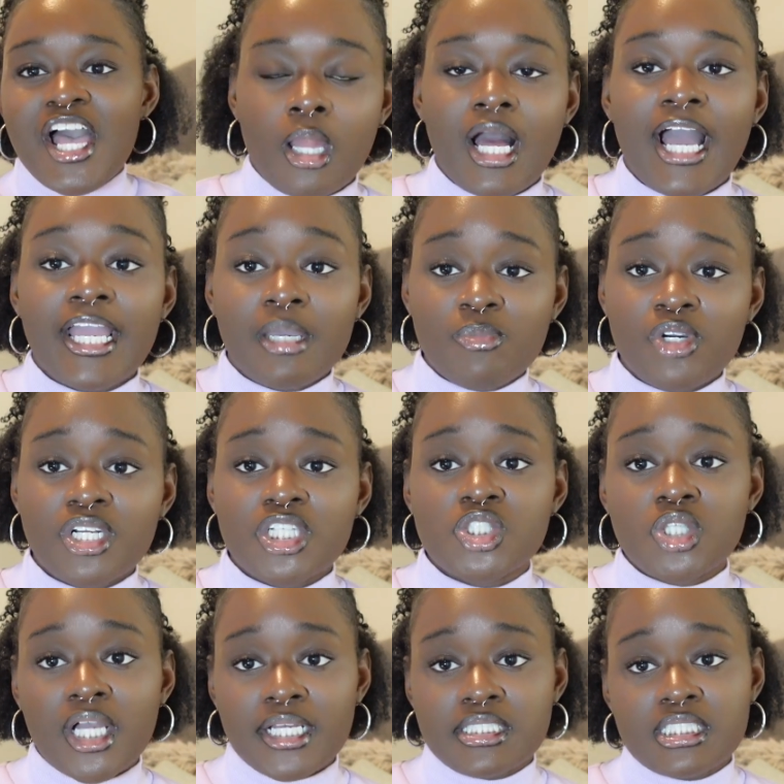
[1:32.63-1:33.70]
I am going to
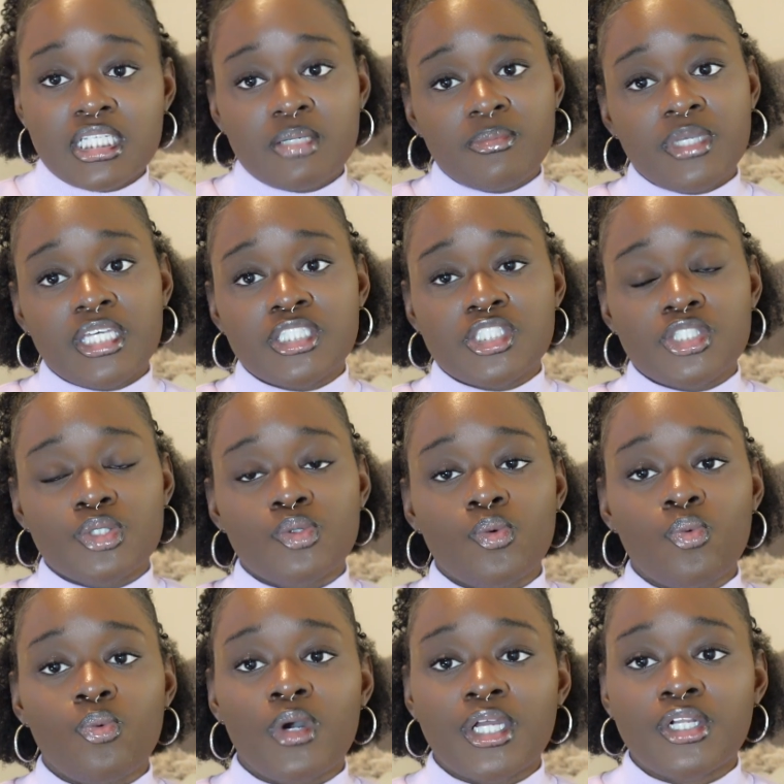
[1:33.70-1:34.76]
try to commit to
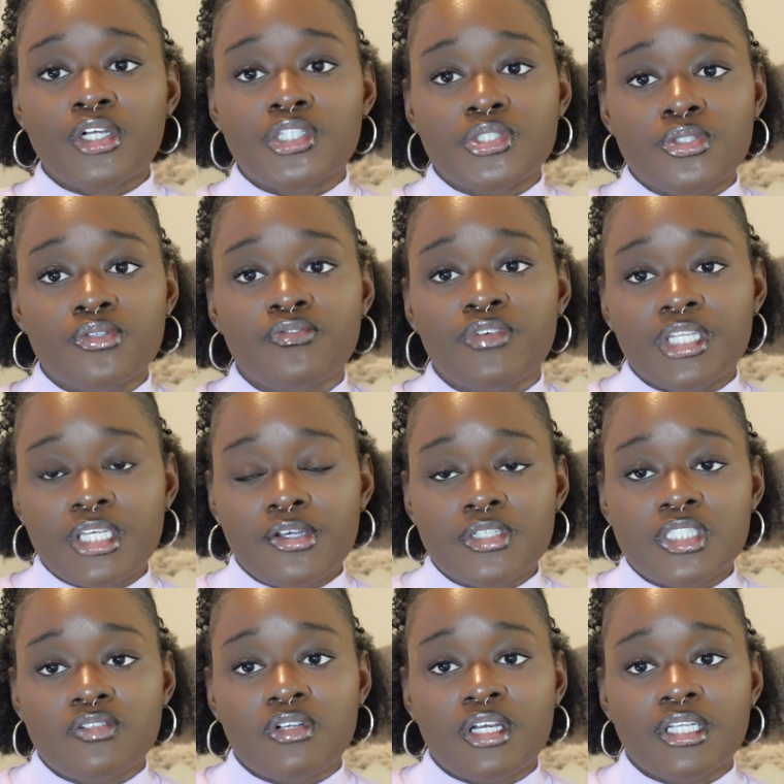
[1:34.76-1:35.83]
1 or 2 videos
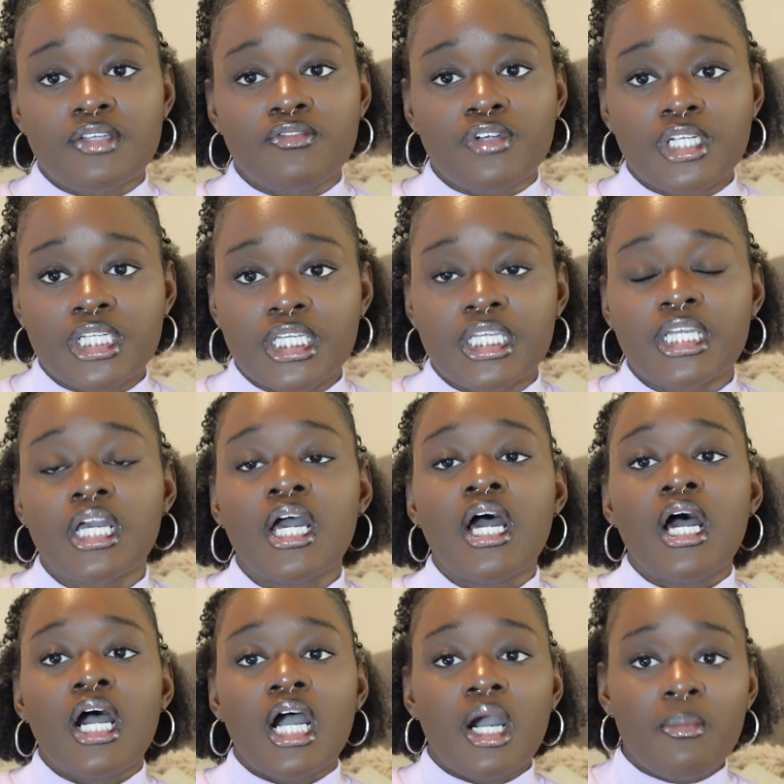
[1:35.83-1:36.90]
surrounding reading
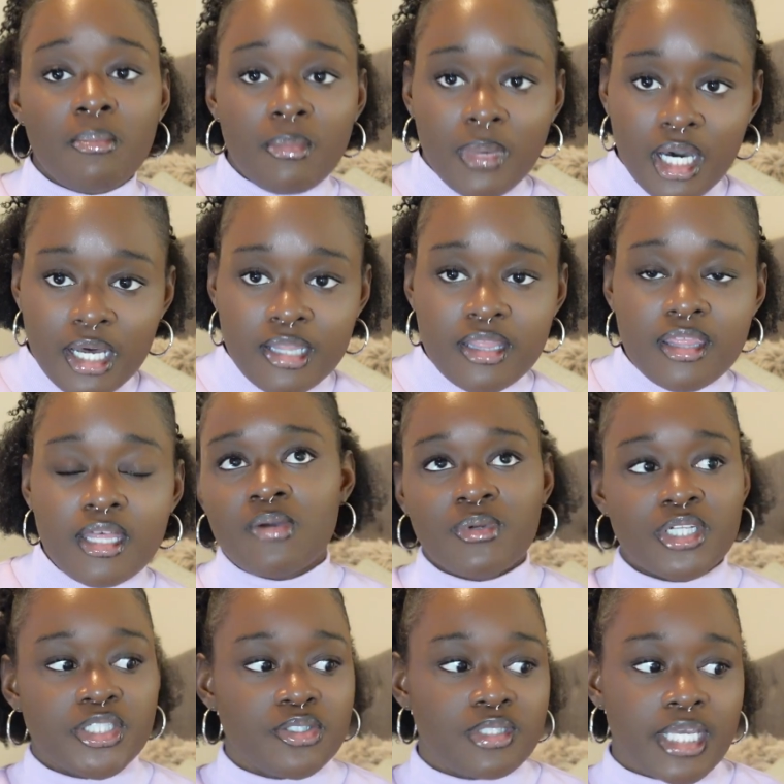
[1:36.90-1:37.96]
a month. I want
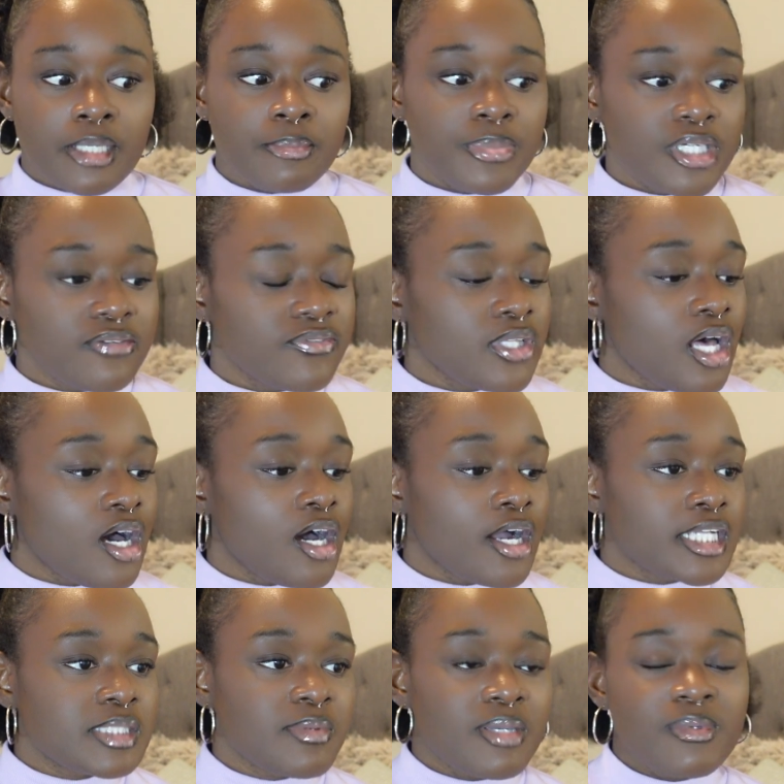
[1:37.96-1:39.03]
to do like book
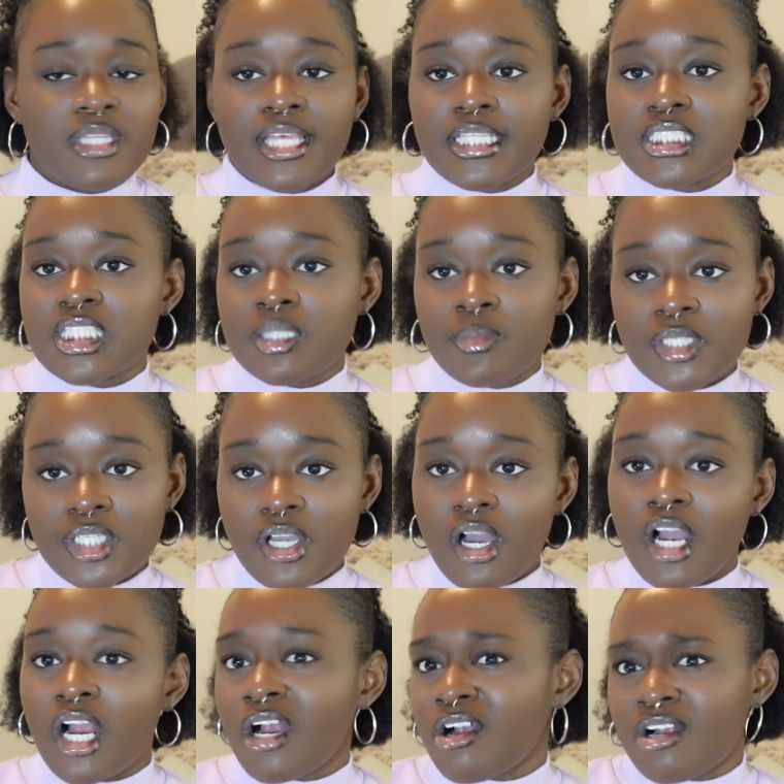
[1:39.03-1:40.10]
vlogs, maybe like
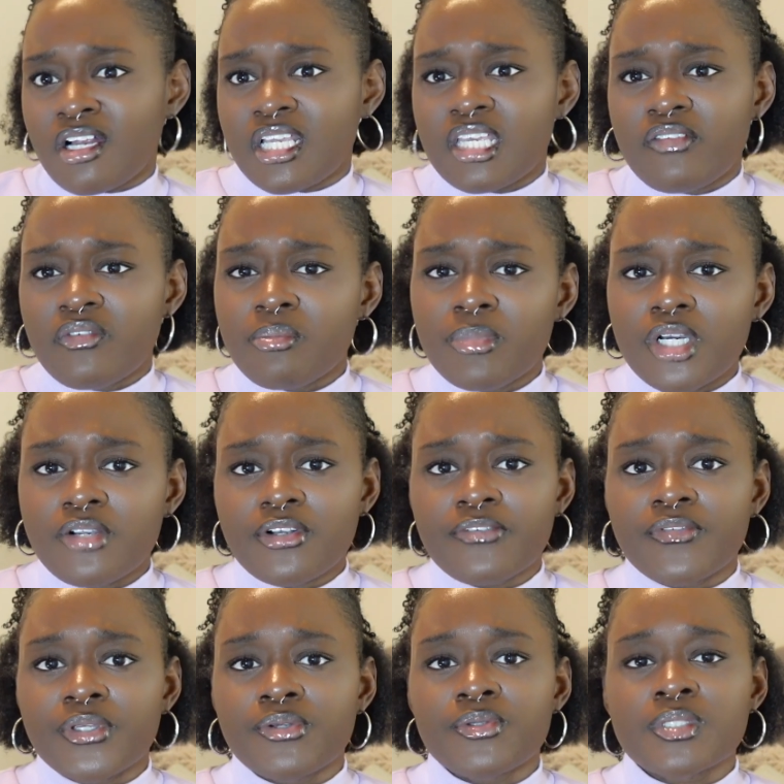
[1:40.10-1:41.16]
TBR or even book
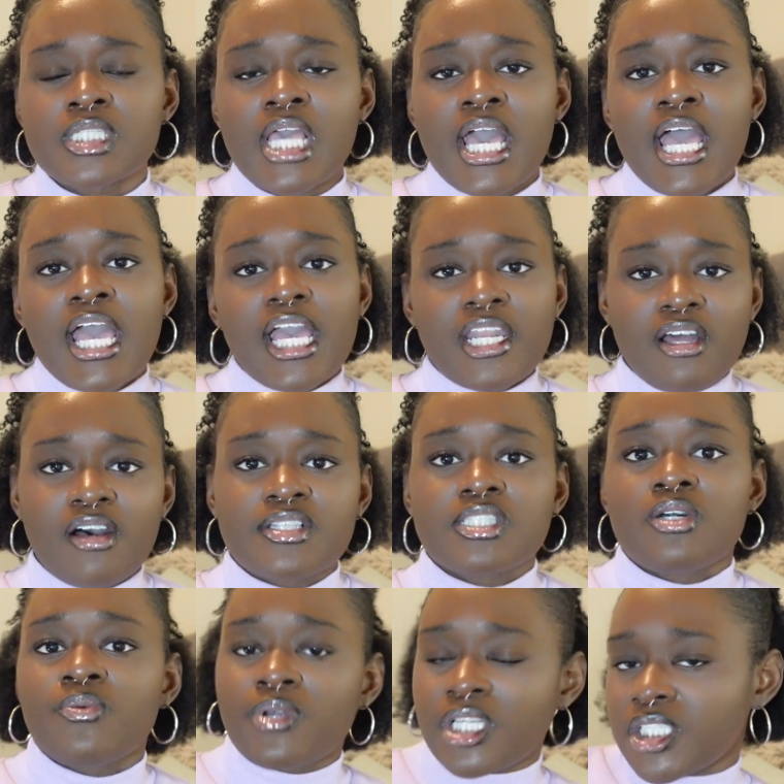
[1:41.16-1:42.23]
reviews, and
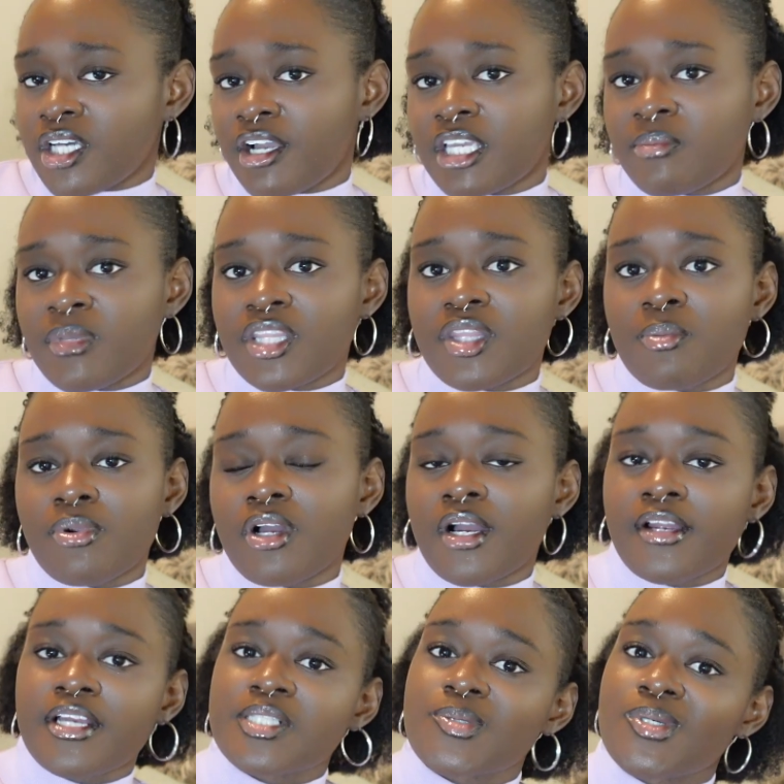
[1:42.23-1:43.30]
also want to document the
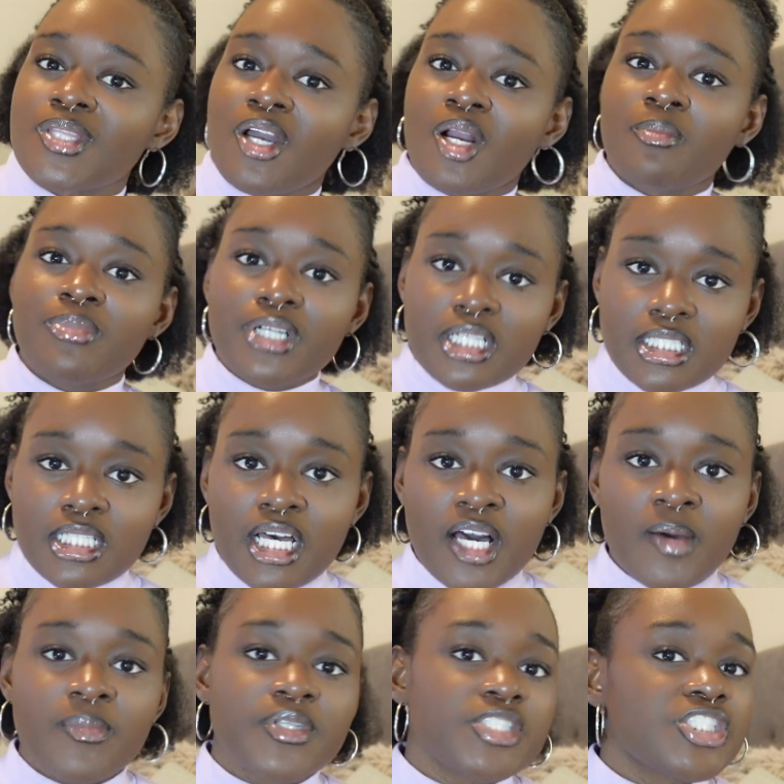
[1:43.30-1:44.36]
progress with our book
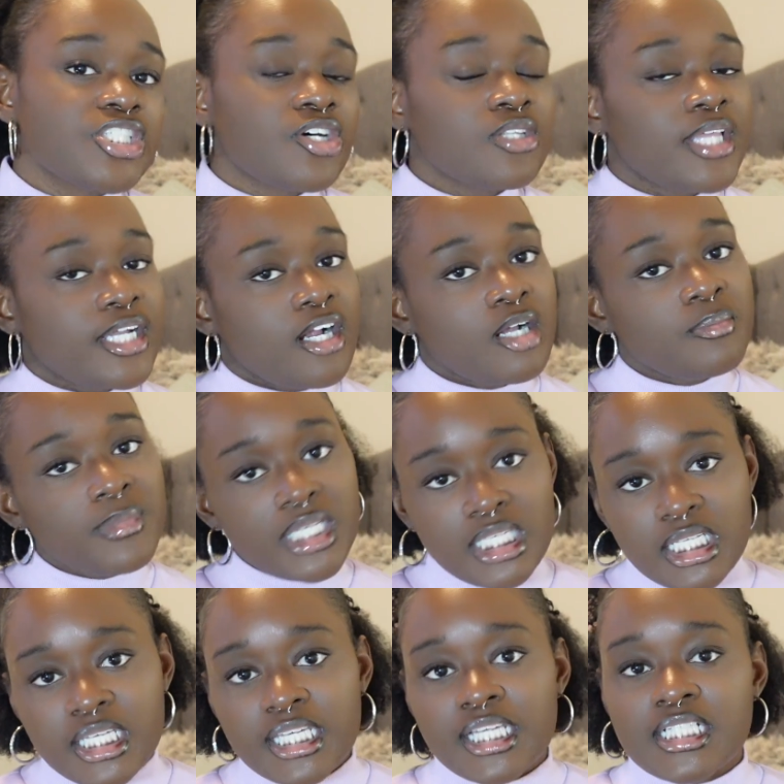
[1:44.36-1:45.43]
club and show like our
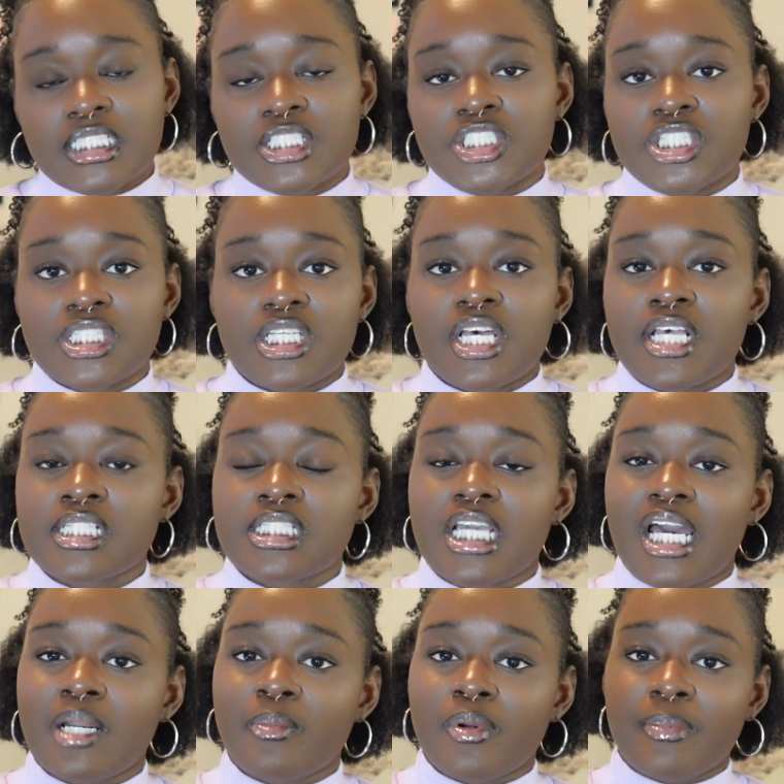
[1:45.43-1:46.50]
meetings and just us
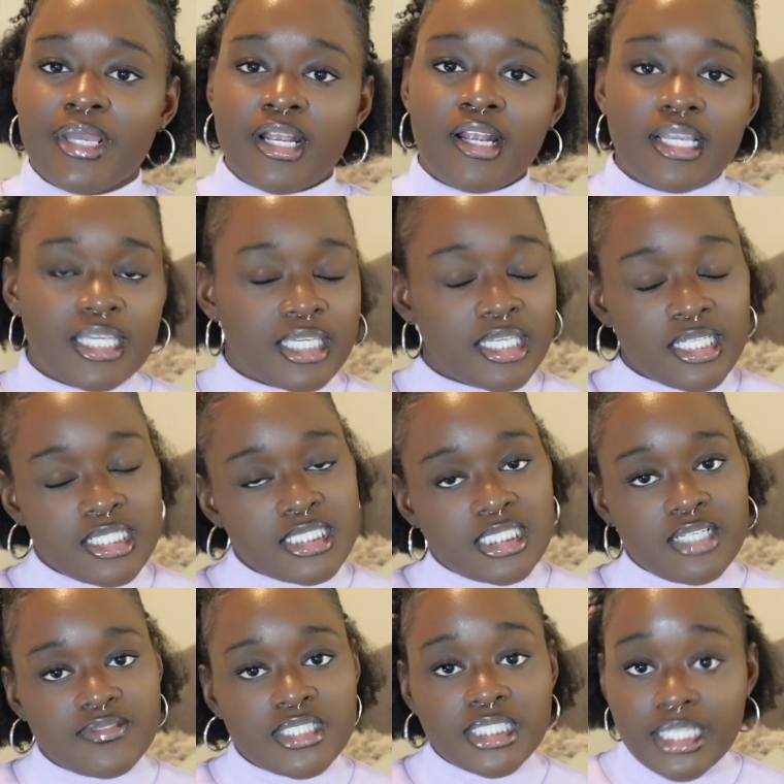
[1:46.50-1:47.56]
kind of preparing and getting
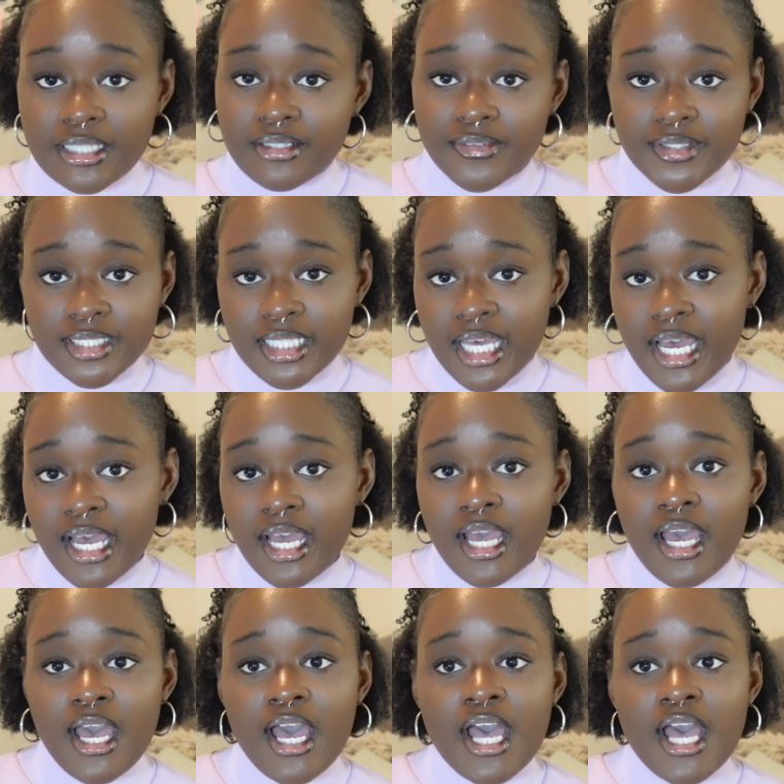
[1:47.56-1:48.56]
stuff together for that.